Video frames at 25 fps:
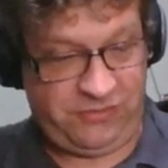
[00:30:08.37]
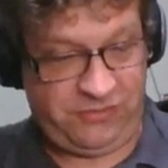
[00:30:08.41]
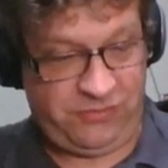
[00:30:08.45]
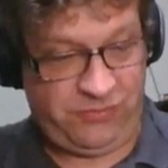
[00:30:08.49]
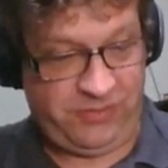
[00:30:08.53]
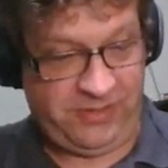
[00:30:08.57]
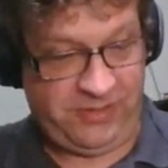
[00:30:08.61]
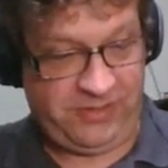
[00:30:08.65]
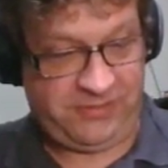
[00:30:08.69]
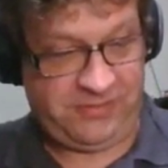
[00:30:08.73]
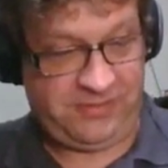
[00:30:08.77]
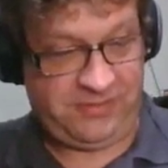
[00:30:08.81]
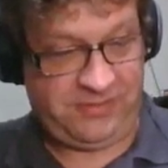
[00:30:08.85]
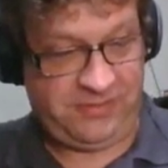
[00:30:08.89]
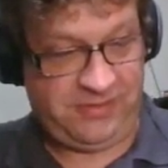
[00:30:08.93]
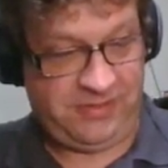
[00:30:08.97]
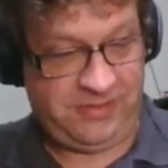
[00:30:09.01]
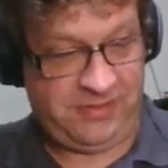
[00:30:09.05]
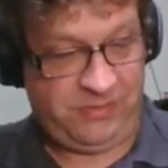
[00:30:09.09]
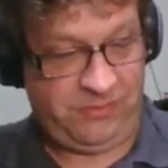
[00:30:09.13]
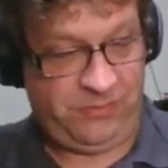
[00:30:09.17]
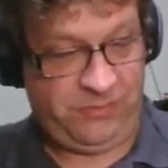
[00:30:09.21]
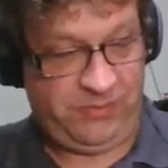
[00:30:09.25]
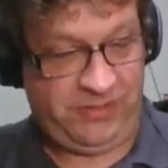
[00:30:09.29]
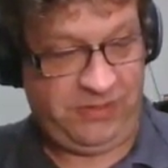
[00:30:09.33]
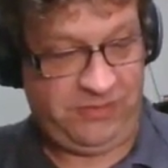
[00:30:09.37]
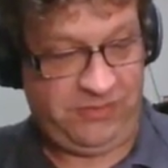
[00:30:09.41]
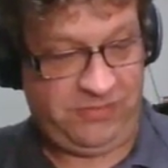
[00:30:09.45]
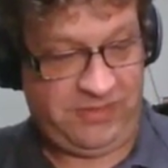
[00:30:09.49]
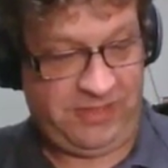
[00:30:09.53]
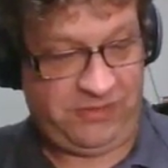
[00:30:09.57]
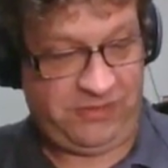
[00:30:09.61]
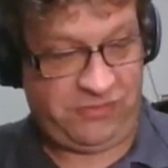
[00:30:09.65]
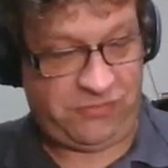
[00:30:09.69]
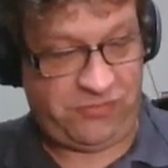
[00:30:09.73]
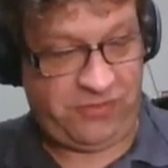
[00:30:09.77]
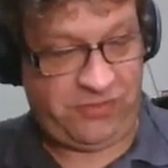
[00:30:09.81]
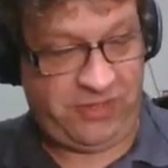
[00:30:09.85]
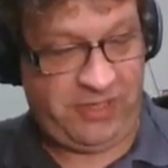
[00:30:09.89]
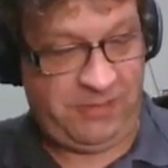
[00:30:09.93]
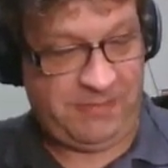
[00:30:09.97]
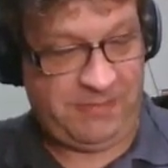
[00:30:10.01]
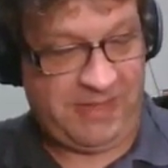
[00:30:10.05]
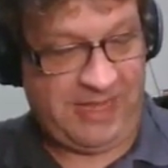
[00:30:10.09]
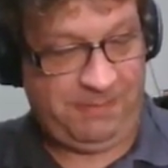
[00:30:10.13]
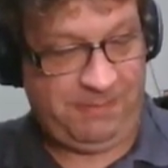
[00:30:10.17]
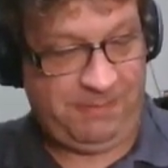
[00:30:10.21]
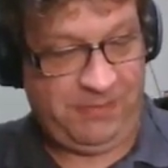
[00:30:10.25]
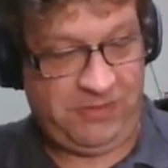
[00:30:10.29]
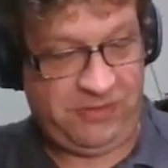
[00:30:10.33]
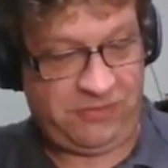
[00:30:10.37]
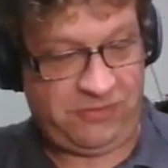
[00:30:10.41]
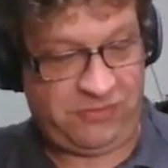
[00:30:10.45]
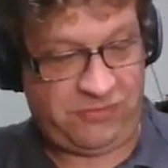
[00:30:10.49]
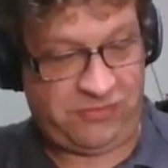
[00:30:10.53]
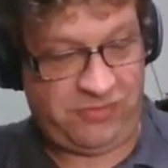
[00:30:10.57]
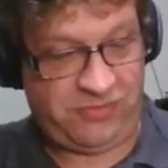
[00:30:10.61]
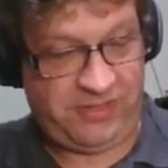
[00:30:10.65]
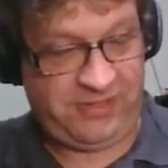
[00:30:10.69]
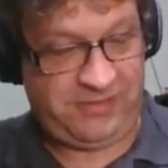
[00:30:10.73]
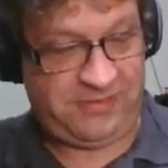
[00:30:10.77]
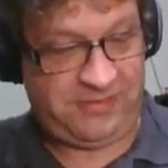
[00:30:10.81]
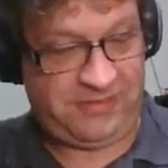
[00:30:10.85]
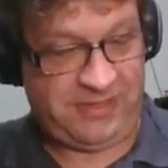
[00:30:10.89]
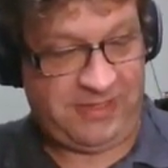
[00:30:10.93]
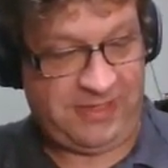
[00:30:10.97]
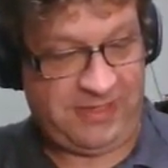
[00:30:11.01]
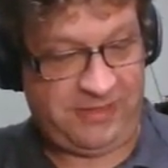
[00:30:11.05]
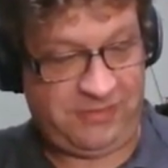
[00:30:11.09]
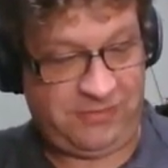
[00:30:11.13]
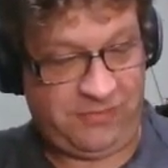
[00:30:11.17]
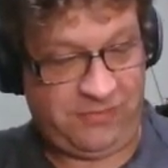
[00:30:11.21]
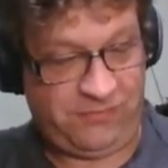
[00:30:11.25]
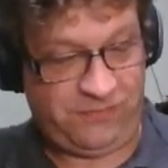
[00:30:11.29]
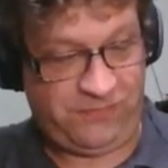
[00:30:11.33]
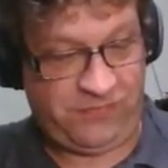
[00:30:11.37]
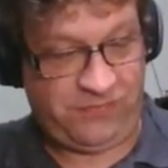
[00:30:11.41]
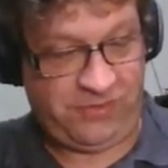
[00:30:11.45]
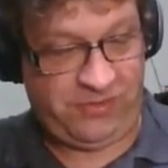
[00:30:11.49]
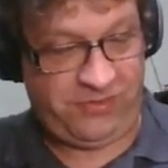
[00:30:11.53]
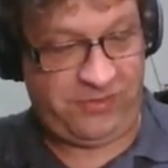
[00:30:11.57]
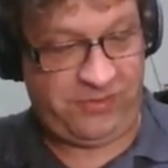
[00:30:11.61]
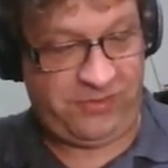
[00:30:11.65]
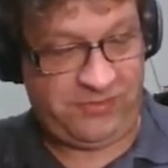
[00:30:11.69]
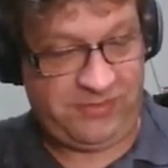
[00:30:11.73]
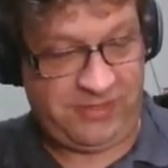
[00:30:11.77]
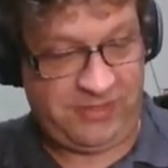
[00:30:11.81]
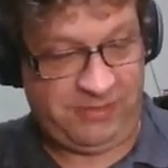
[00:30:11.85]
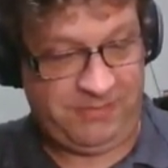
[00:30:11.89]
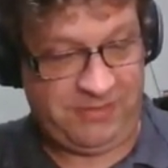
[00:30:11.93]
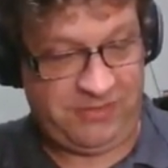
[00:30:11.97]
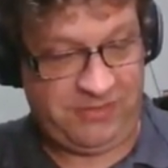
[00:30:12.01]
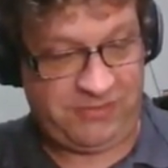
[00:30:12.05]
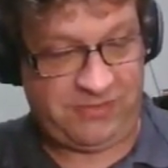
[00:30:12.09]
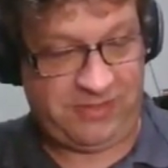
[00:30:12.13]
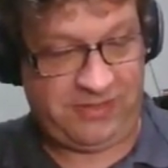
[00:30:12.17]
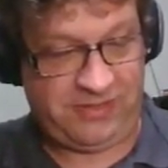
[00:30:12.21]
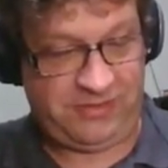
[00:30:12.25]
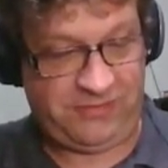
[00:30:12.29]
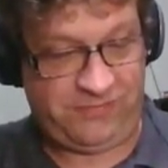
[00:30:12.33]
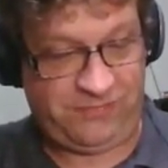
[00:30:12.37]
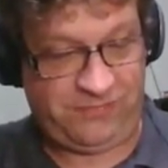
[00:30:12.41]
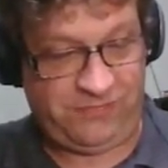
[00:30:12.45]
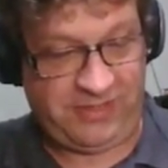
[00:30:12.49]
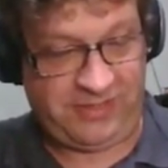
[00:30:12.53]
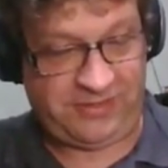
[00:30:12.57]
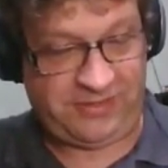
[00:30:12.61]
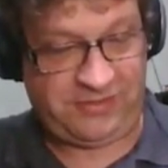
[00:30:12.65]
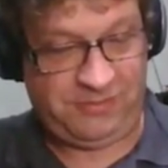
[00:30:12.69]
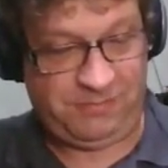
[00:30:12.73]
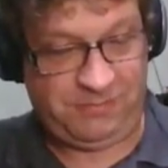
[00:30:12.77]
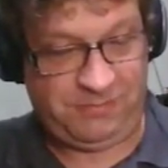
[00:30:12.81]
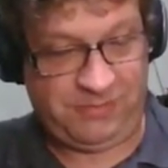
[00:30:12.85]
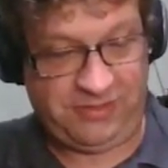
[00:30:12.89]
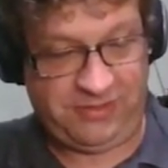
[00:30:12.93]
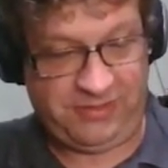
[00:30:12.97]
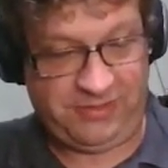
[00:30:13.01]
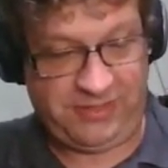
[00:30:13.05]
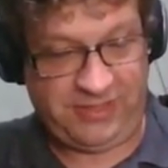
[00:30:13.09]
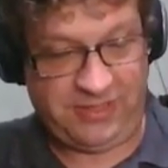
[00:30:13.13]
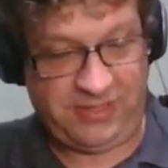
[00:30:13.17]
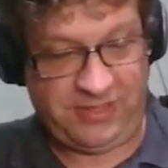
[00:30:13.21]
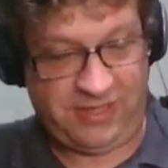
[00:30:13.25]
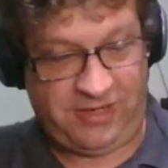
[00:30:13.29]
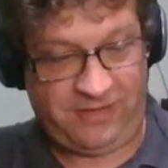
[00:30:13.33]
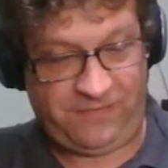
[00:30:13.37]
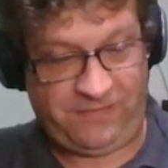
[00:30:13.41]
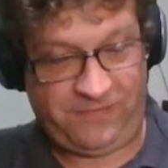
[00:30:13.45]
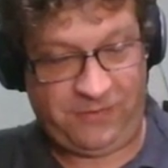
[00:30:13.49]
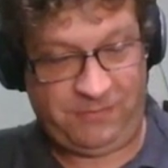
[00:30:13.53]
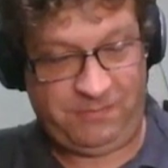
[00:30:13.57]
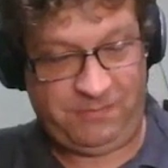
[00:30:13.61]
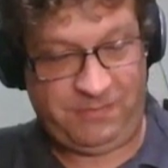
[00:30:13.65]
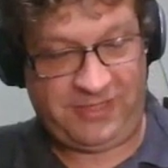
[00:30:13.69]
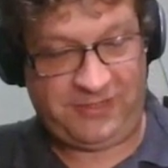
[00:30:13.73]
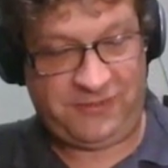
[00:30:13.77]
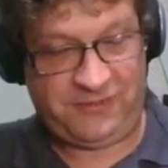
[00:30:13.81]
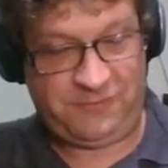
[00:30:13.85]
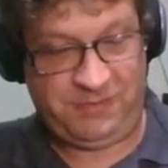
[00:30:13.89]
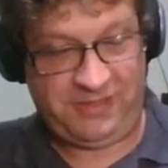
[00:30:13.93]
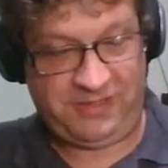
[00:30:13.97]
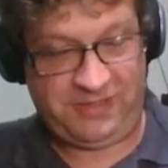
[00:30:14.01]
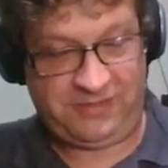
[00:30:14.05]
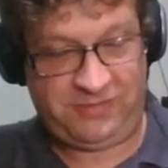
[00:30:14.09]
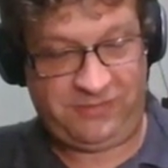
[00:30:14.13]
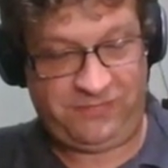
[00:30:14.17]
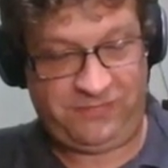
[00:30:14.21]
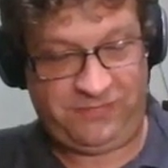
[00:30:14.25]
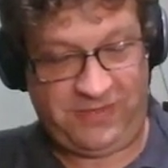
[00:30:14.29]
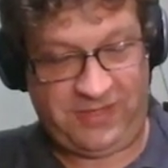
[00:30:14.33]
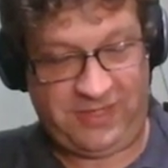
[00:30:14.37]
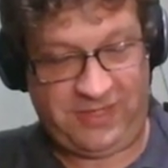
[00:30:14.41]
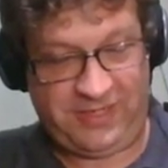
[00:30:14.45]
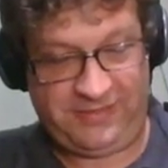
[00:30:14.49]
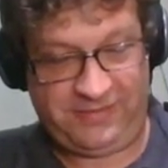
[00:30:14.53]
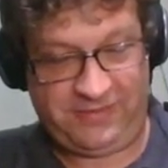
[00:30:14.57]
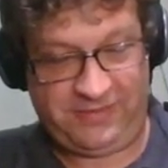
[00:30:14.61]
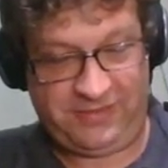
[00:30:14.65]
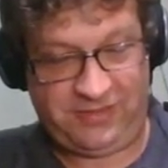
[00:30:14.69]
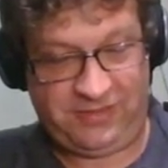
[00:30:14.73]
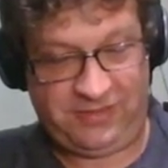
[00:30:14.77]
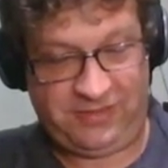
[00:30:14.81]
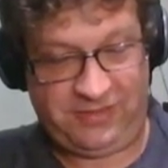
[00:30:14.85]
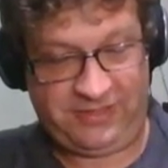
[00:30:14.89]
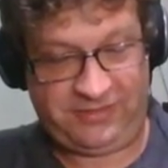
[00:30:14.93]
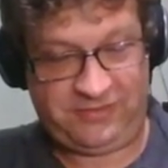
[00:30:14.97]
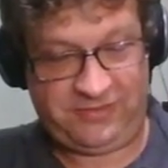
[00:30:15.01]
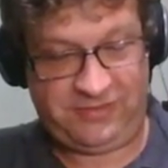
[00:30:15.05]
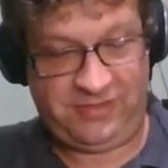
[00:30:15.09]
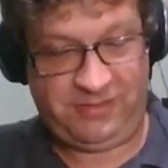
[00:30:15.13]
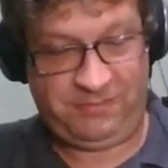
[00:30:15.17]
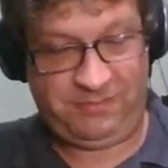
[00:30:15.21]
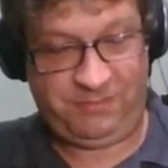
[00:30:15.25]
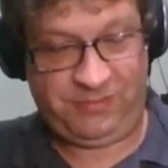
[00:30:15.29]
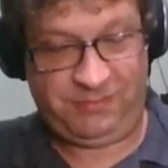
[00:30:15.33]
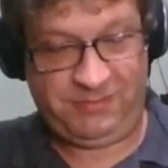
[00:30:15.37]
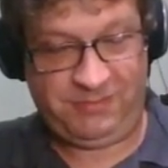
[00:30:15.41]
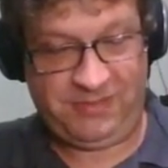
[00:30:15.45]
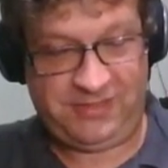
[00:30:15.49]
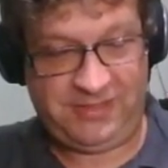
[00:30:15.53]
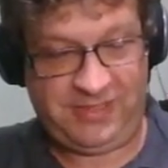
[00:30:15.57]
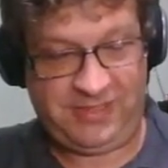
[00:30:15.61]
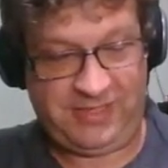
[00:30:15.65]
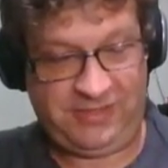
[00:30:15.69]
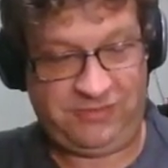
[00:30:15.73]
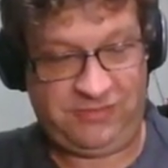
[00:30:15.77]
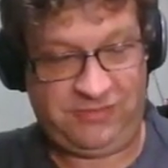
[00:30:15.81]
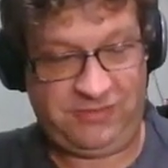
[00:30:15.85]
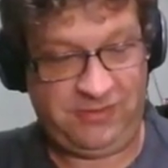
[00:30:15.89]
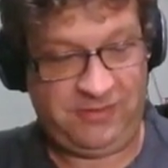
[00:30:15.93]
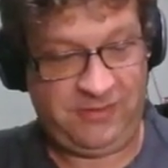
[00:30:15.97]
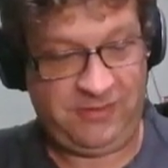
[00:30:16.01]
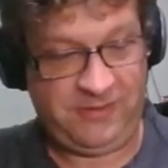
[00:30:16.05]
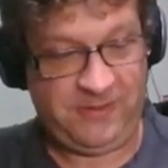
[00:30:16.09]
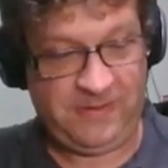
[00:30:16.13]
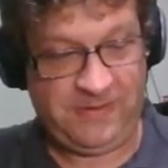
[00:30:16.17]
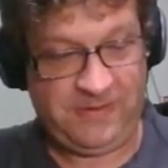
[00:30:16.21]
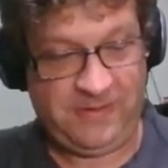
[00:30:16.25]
twist, we use a tree map and a tree set to further demonstrate the flexibility offered by specifying the collection implementation.